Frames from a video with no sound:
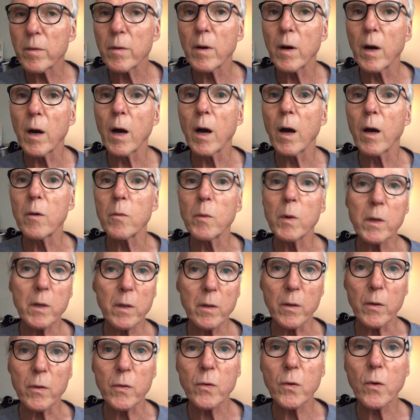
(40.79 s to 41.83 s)
Uh, I went to
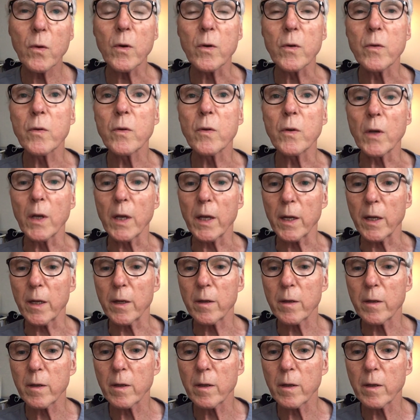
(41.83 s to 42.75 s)
the source to get it